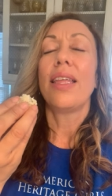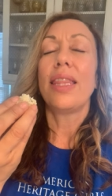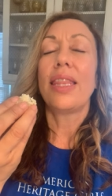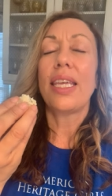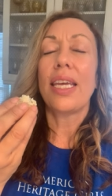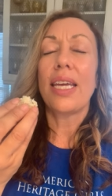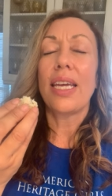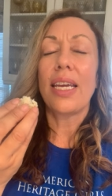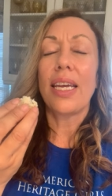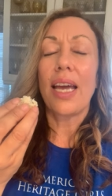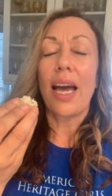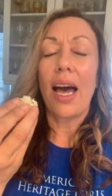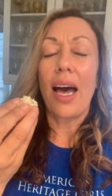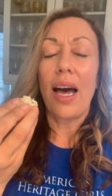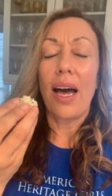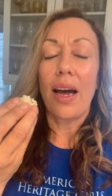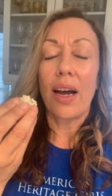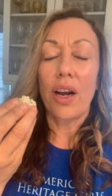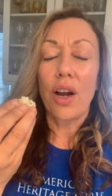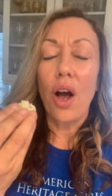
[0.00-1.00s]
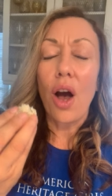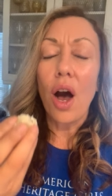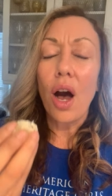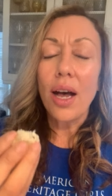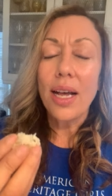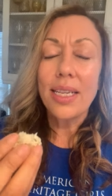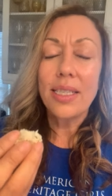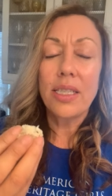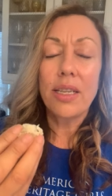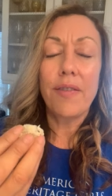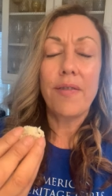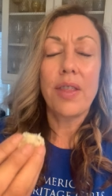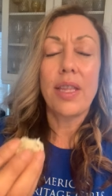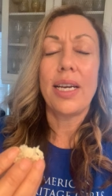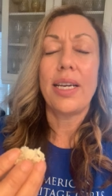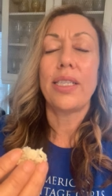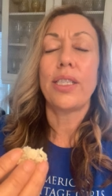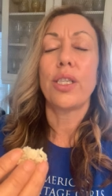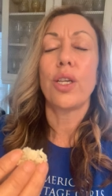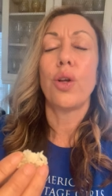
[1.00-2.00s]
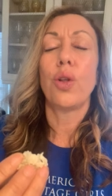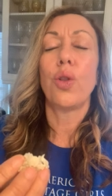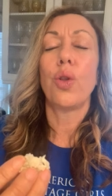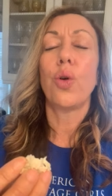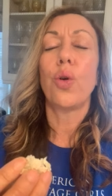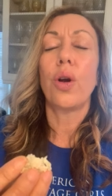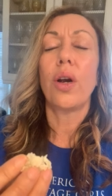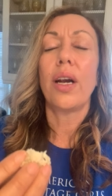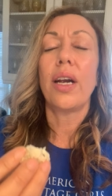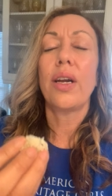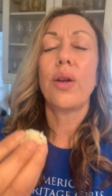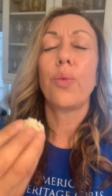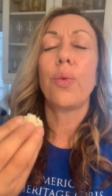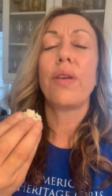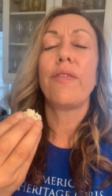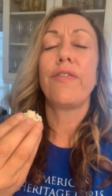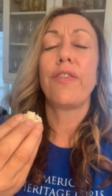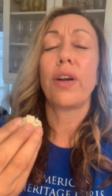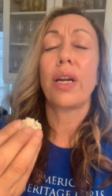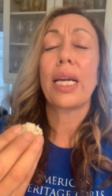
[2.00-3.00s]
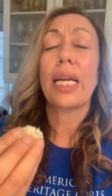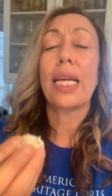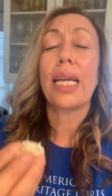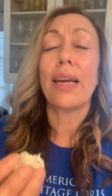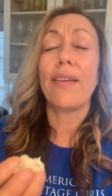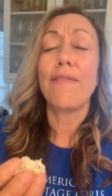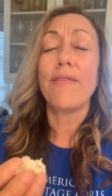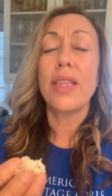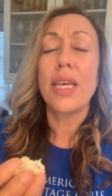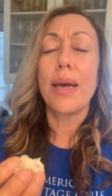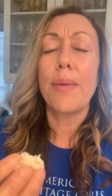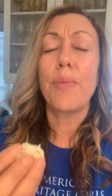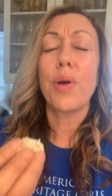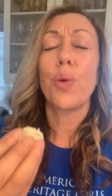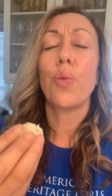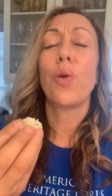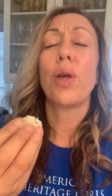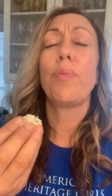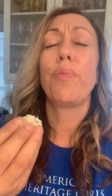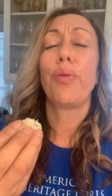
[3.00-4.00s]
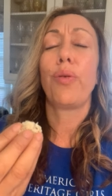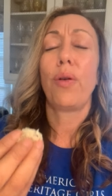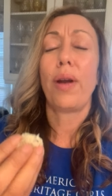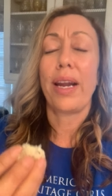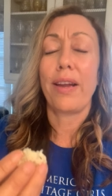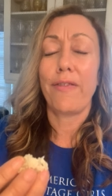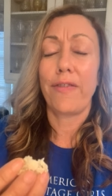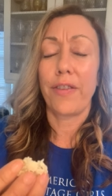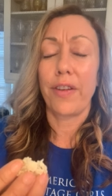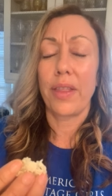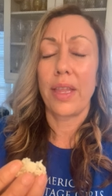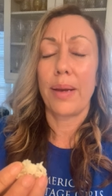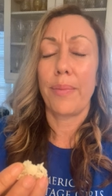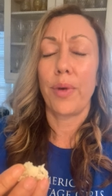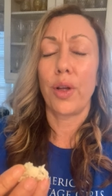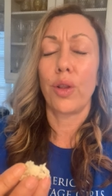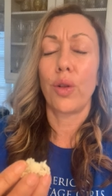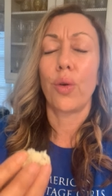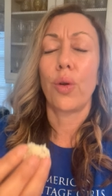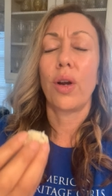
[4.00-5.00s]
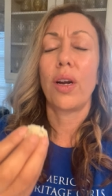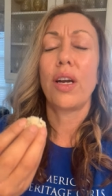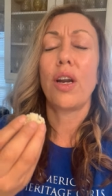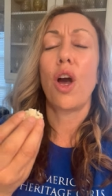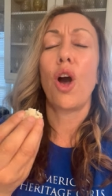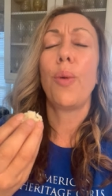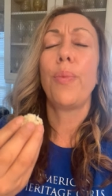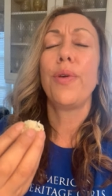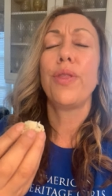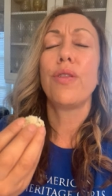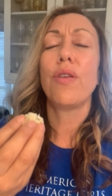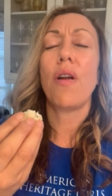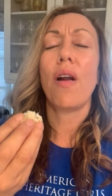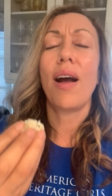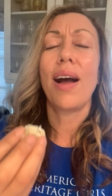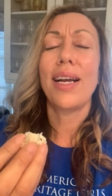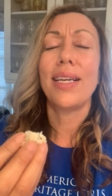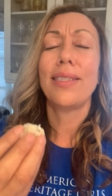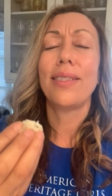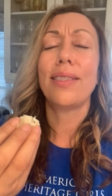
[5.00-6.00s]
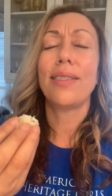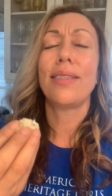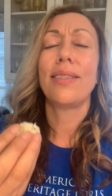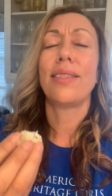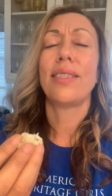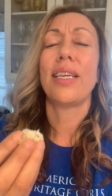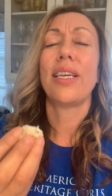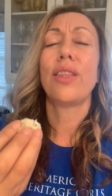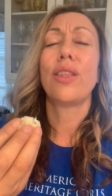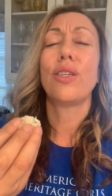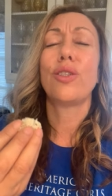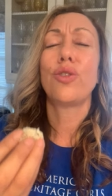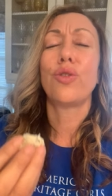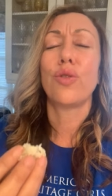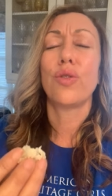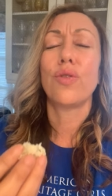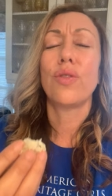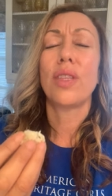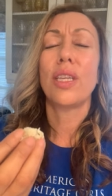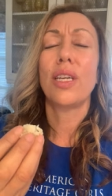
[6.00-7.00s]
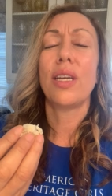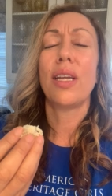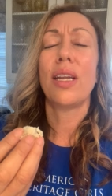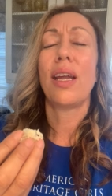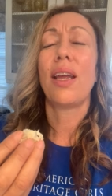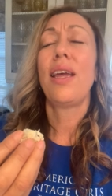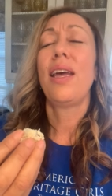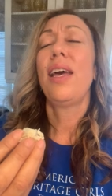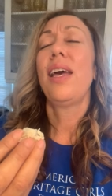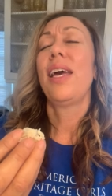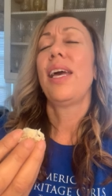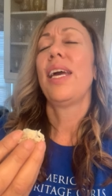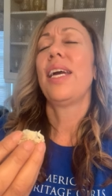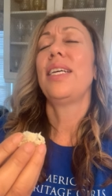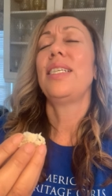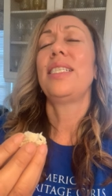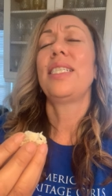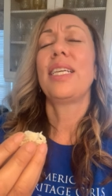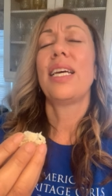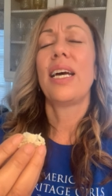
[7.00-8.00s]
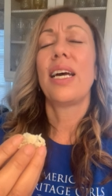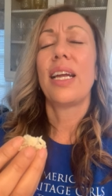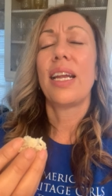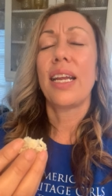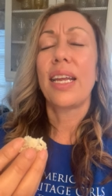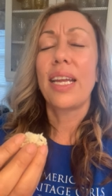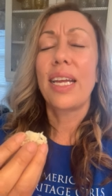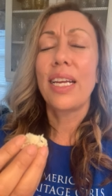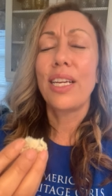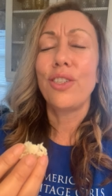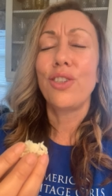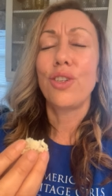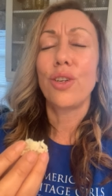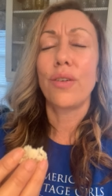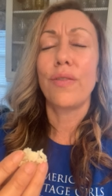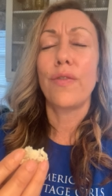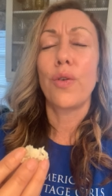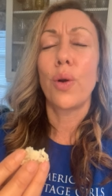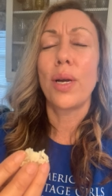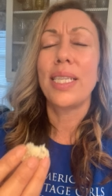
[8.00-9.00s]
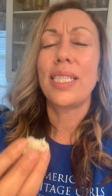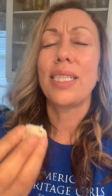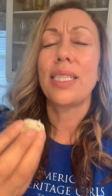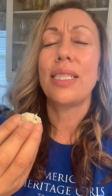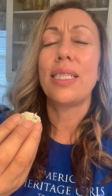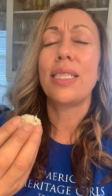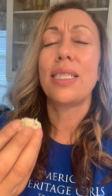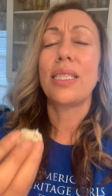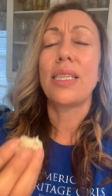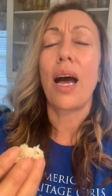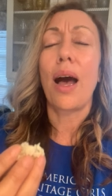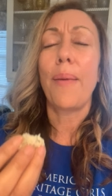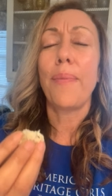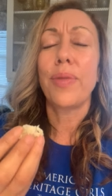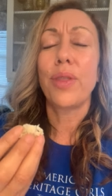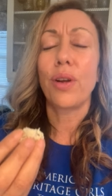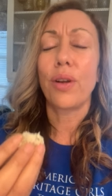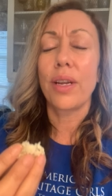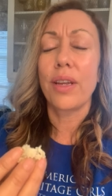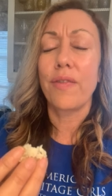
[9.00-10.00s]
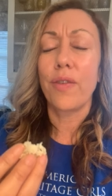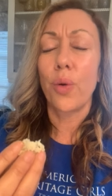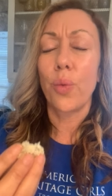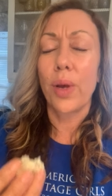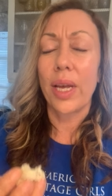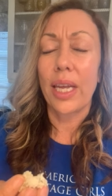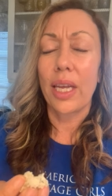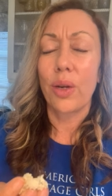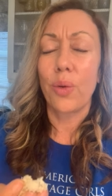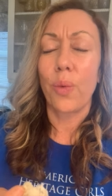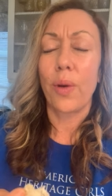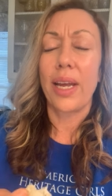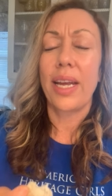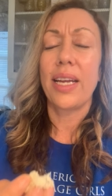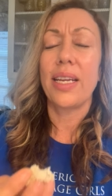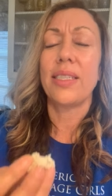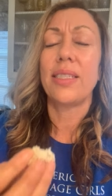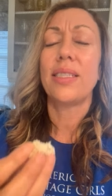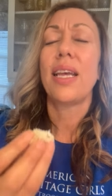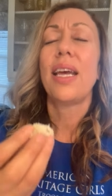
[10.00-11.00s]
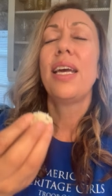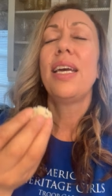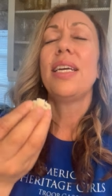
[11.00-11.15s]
the uh, cause of this, O oh Lord. We forgive them and we pray for them, O oh Lord. Open their eyes to see the truth and to and to heed your voice and stop their evil, wicked ways.